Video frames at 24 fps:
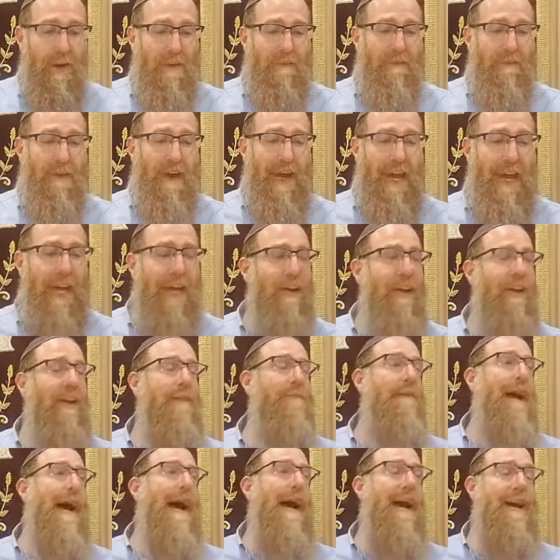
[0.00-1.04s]

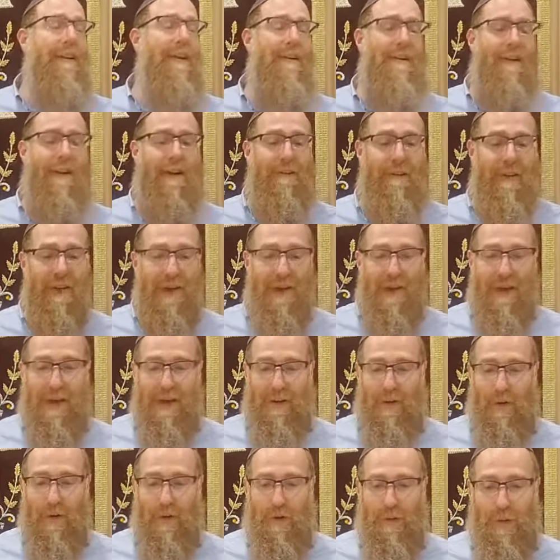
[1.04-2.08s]
And
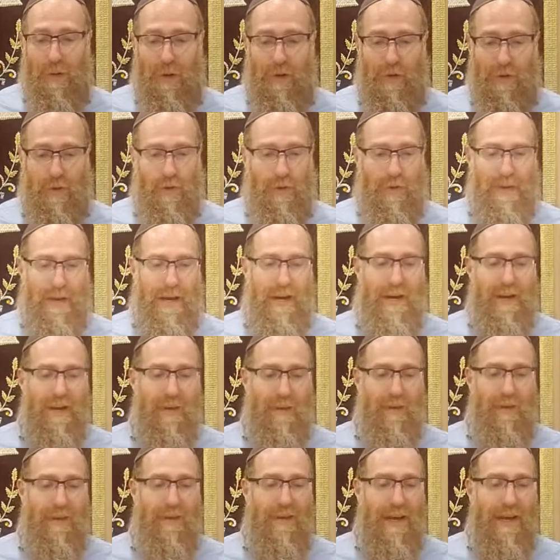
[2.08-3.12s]
all those who were there
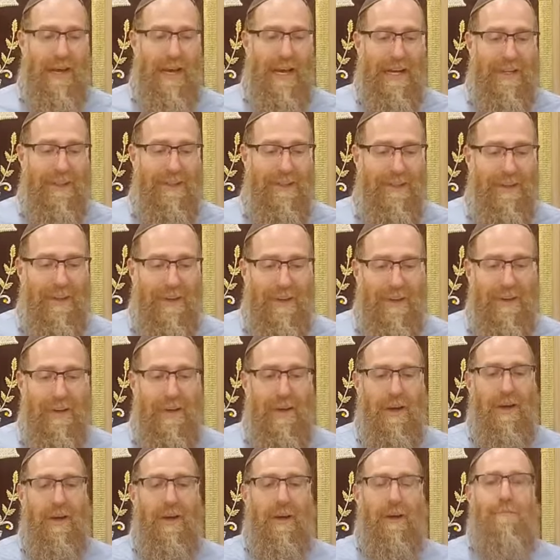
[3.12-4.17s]
would answer,
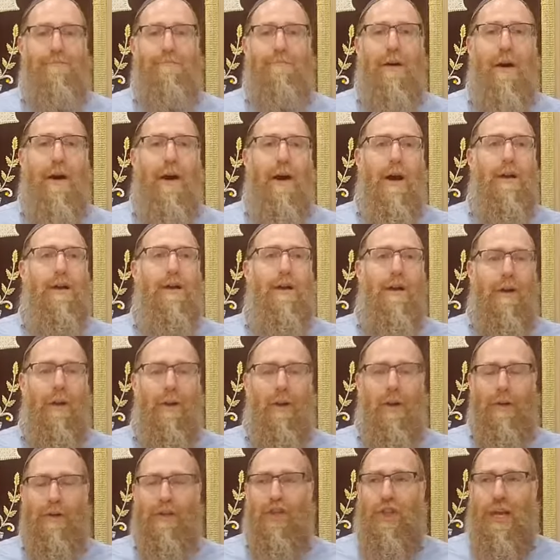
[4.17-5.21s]

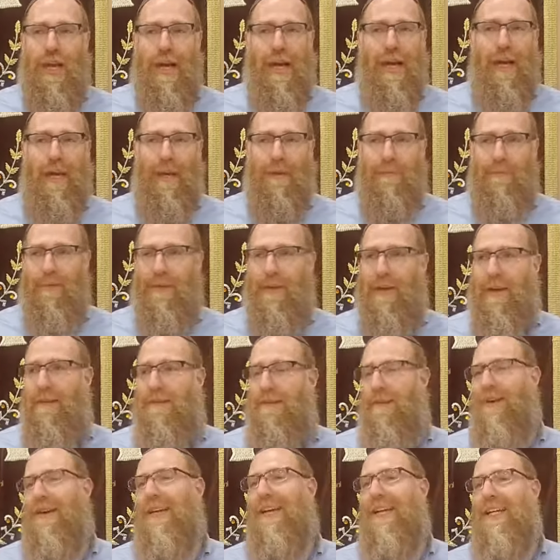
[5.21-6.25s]
Baruch Shem
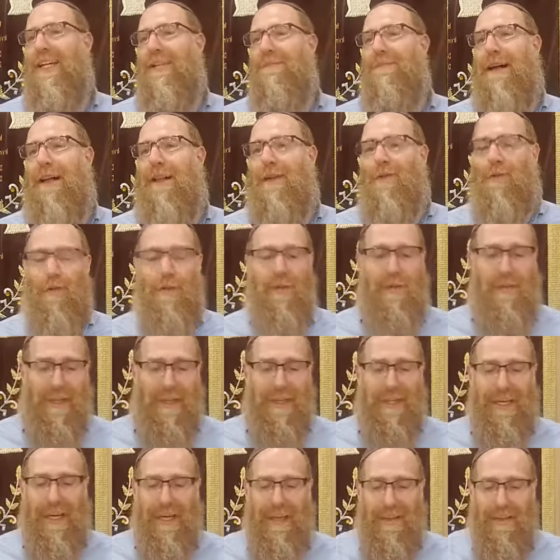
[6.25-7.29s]
Kevoid Malchusei
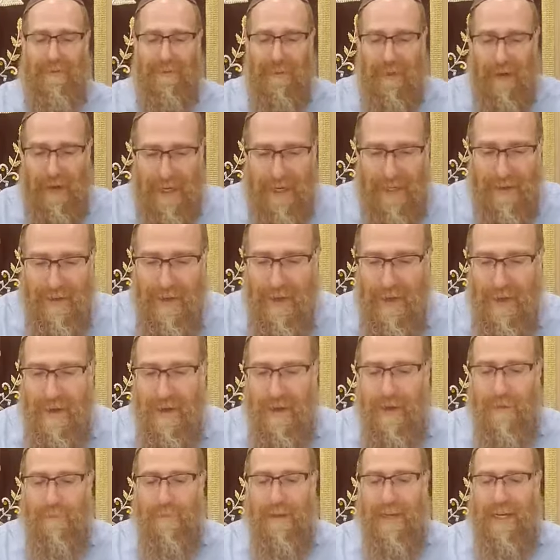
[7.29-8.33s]
Le'elam Voed.
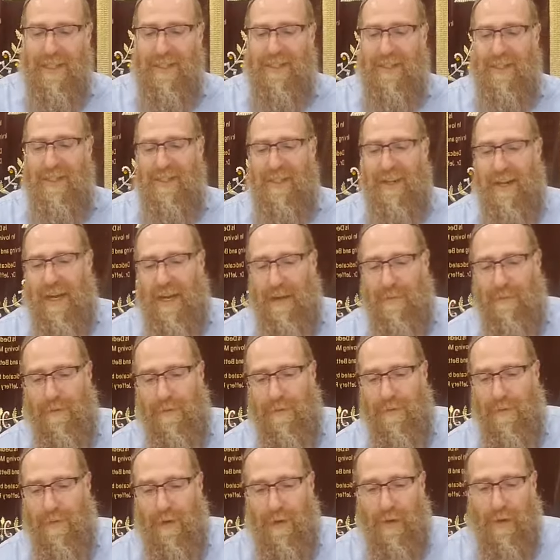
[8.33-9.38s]
Blessed is the name
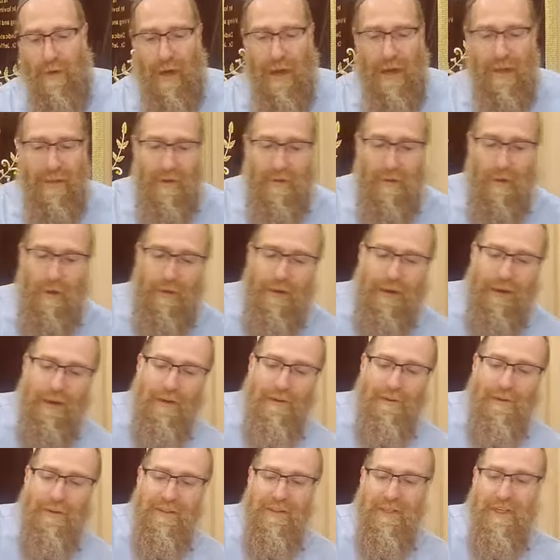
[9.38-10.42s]
and the glory
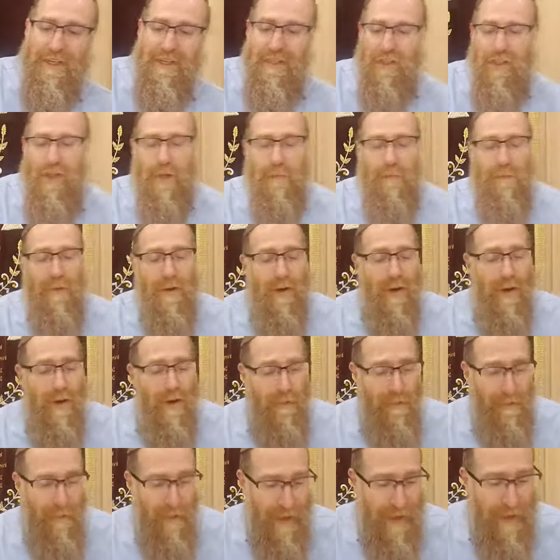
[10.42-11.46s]
of his kingship
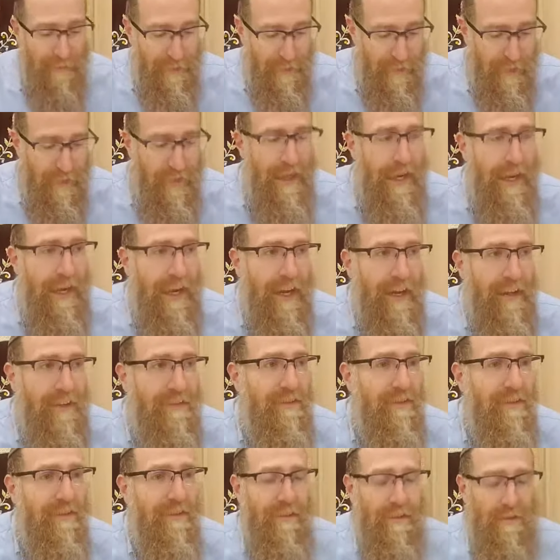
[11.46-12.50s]
forever
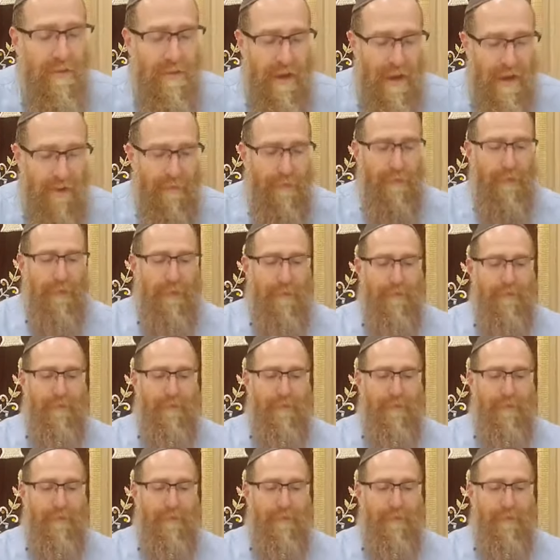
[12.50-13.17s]
and ever.